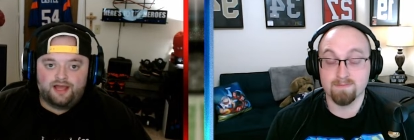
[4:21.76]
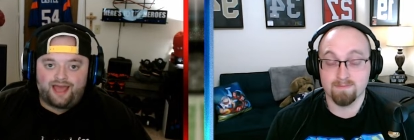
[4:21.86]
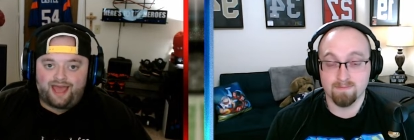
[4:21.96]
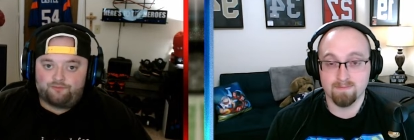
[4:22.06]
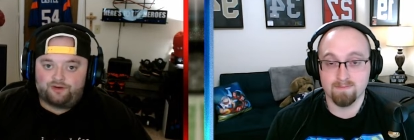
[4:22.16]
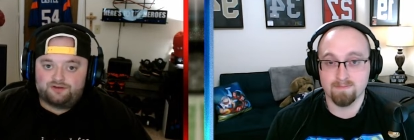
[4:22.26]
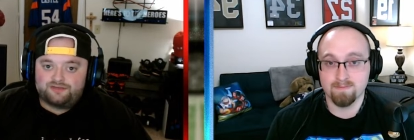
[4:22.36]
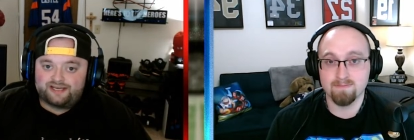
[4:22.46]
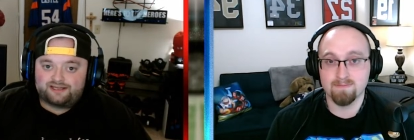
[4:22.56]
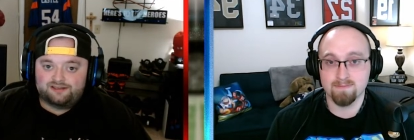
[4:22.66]
Speaker 1: And when you
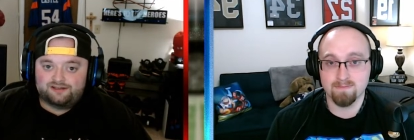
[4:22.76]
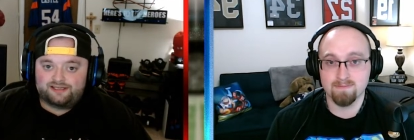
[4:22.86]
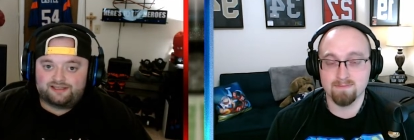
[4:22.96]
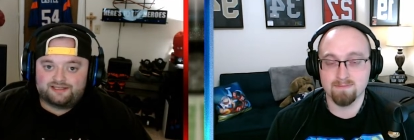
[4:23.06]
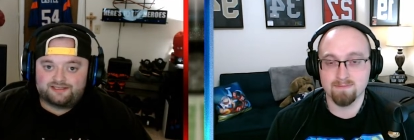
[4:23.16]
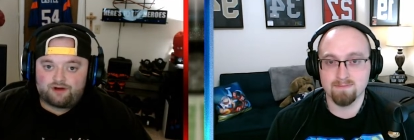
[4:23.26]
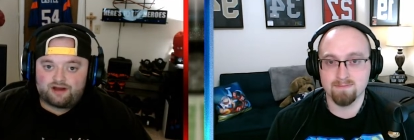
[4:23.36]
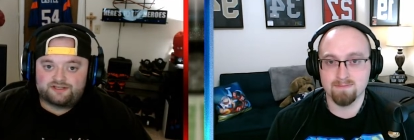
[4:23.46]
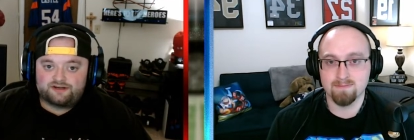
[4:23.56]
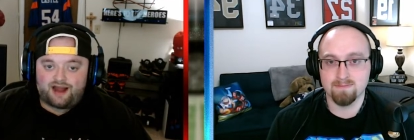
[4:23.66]
take a look at this
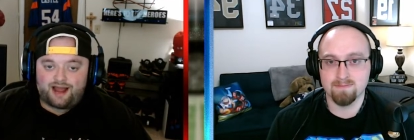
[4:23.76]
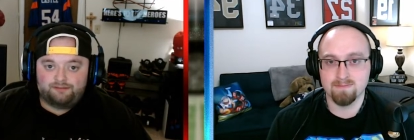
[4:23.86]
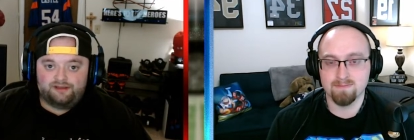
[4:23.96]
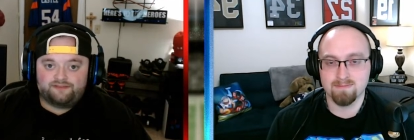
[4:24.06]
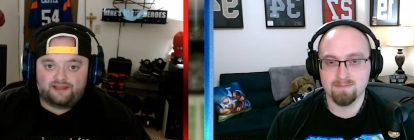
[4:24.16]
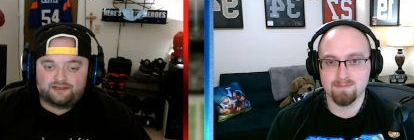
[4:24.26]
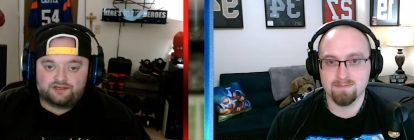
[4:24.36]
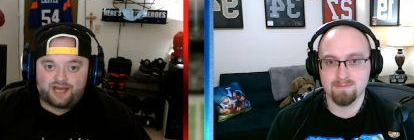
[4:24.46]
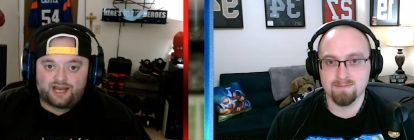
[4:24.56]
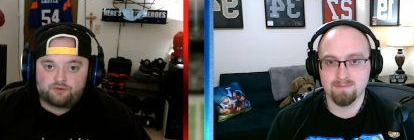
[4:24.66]
roster, I believe that the
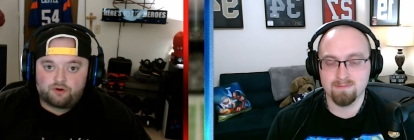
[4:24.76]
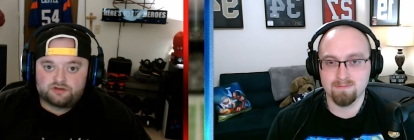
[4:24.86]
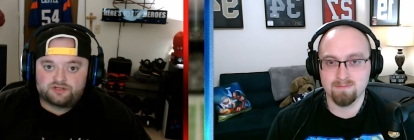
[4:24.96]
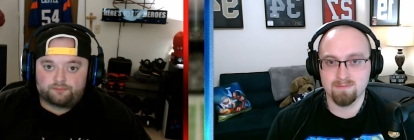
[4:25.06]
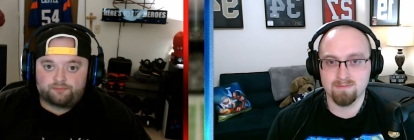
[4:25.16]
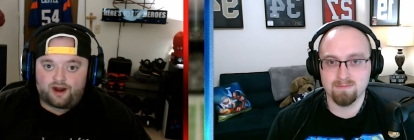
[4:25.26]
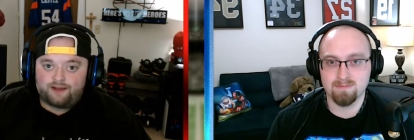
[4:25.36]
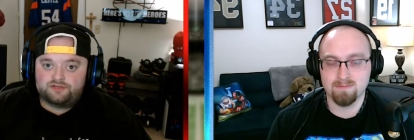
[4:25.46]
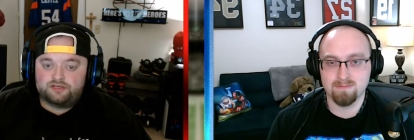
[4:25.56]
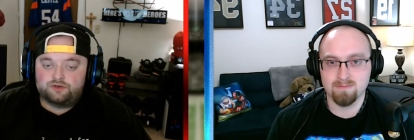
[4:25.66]
Jaguars are
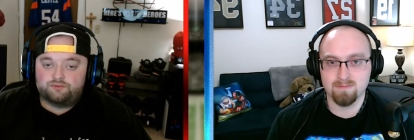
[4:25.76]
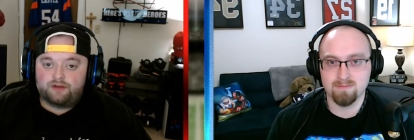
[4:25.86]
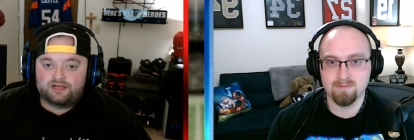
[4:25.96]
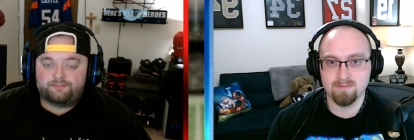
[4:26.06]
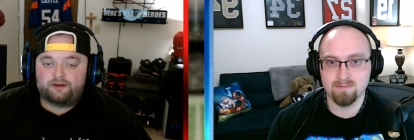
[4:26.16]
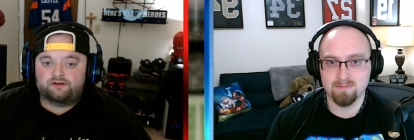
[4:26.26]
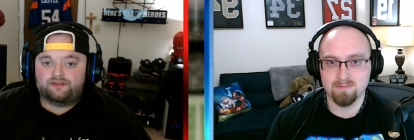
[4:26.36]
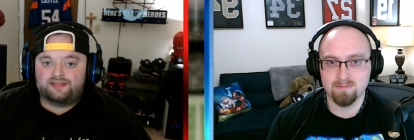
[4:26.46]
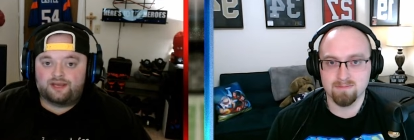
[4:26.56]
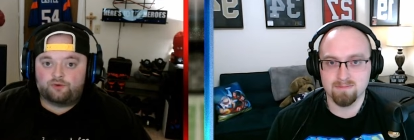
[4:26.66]
primed to do much better
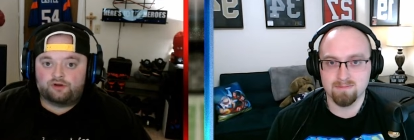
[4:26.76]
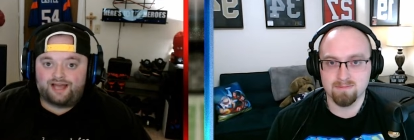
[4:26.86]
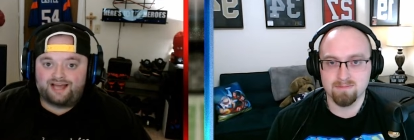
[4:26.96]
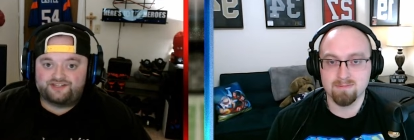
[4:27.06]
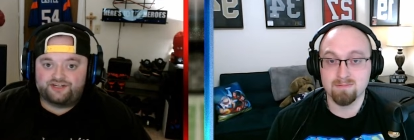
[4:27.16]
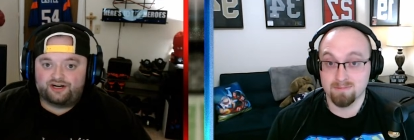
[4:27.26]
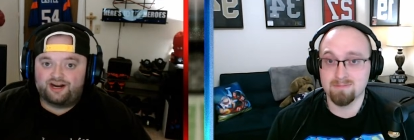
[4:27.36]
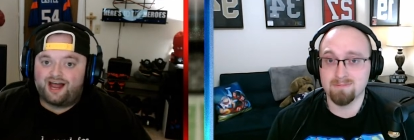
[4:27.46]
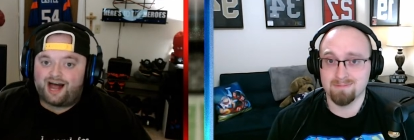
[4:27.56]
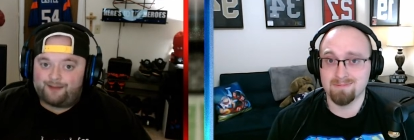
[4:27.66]
than they were last year.
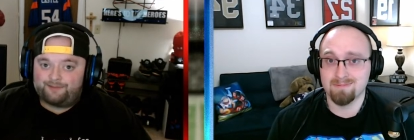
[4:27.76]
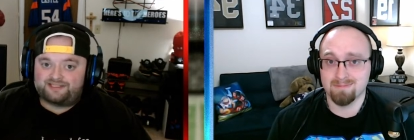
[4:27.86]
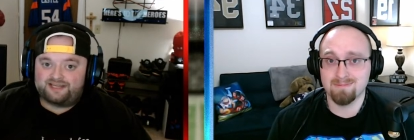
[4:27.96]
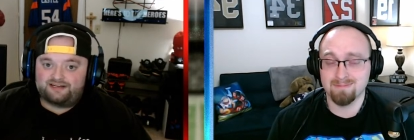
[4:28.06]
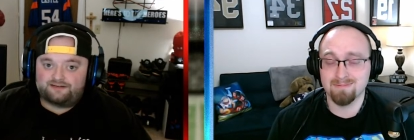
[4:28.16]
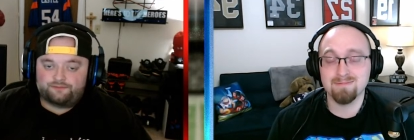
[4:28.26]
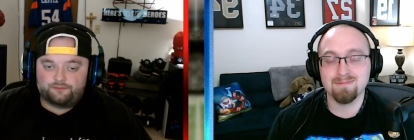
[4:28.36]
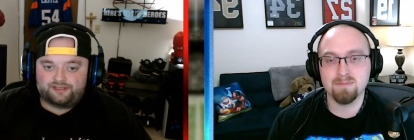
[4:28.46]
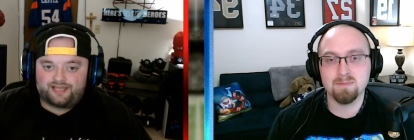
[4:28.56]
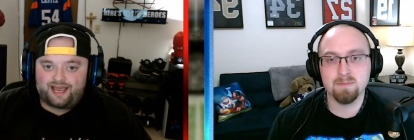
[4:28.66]
I'm excited for
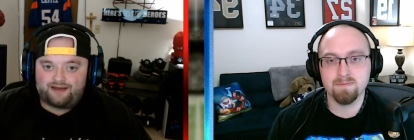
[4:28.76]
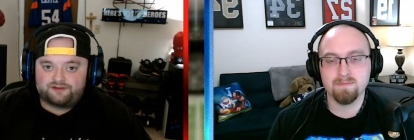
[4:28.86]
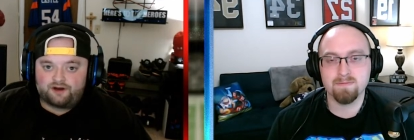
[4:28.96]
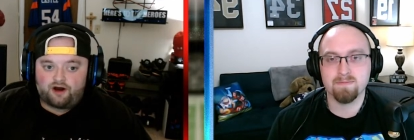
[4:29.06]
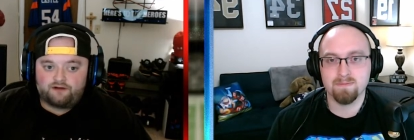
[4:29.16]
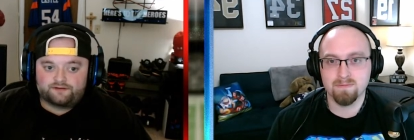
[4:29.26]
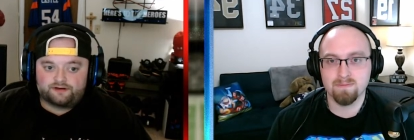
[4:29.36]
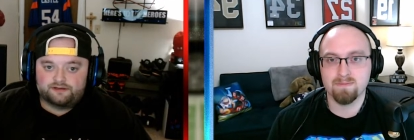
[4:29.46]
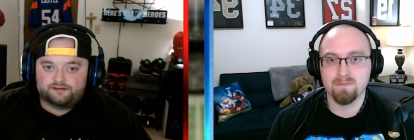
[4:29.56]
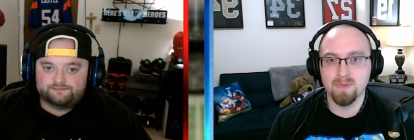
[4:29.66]
what they have to
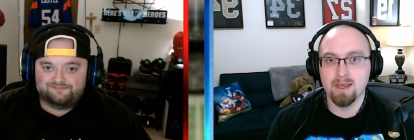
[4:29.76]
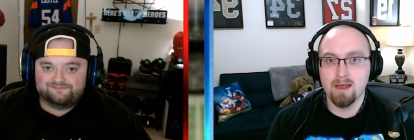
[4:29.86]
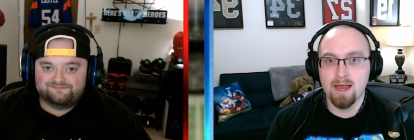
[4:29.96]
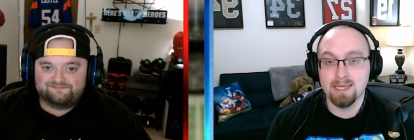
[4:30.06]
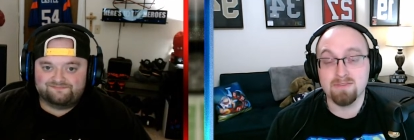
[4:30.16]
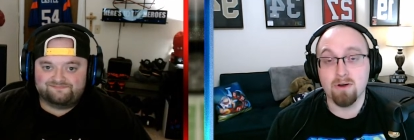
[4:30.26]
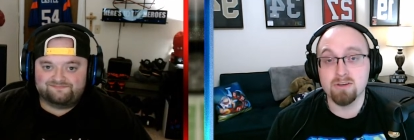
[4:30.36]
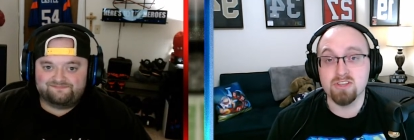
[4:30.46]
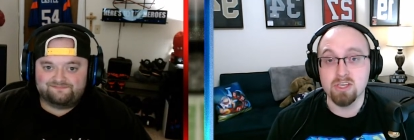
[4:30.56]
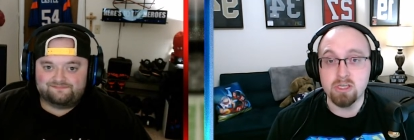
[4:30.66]
offer.
Speaker 2: As far
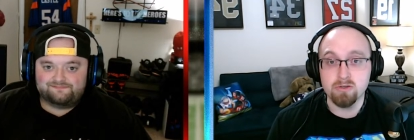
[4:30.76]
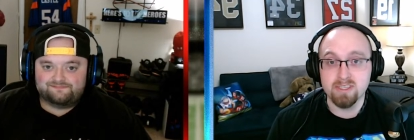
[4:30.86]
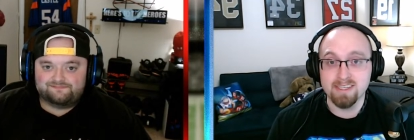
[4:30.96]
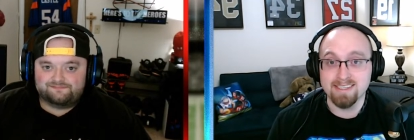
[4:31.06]
as the Houston